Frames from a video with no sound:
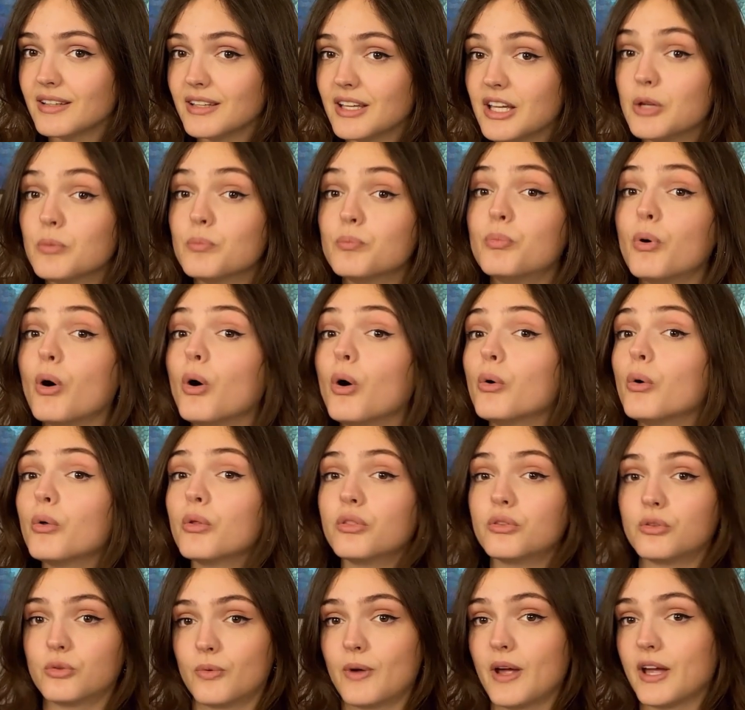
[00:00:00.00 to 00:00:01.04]
in both
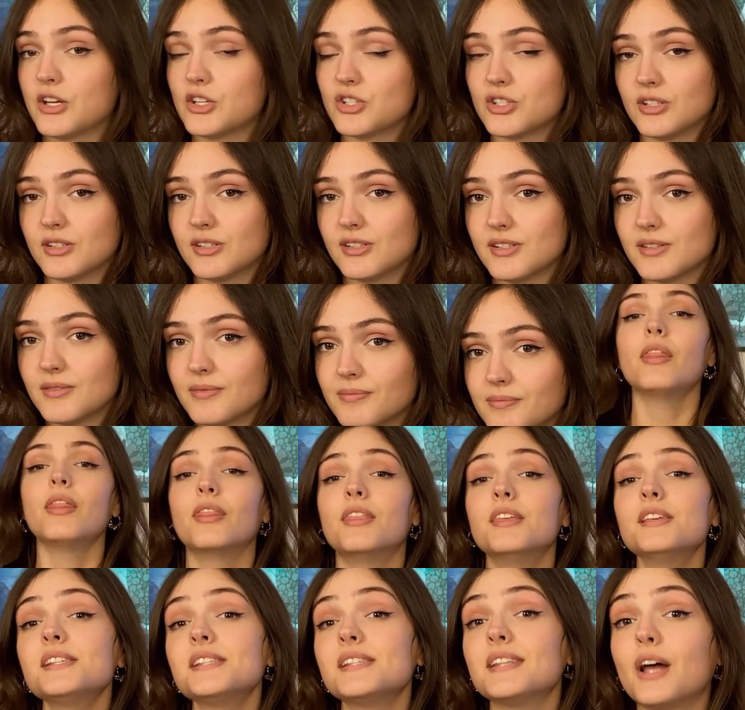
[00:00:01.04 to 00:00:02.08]
directions.
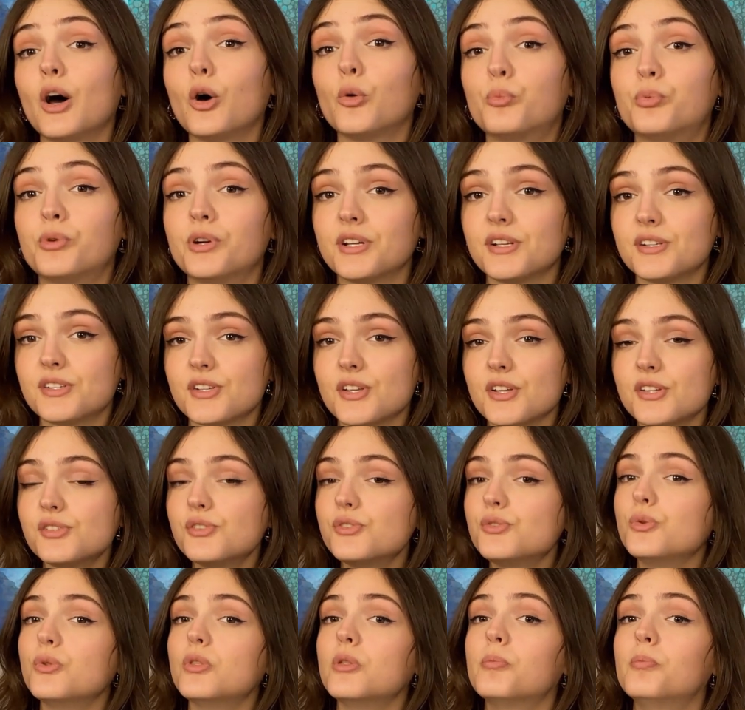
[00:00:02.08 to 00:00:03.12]
This now brings us
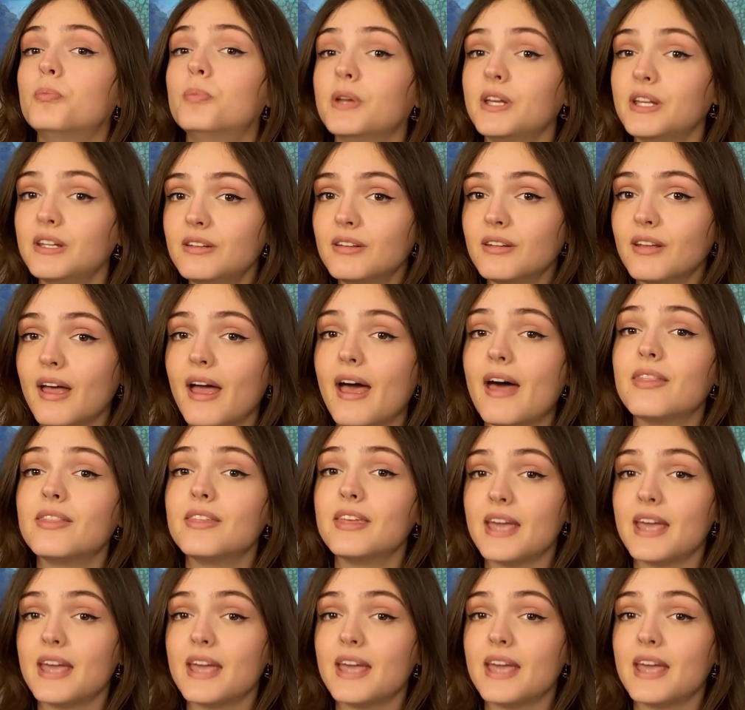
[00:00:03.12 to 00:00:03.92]
to the bid and the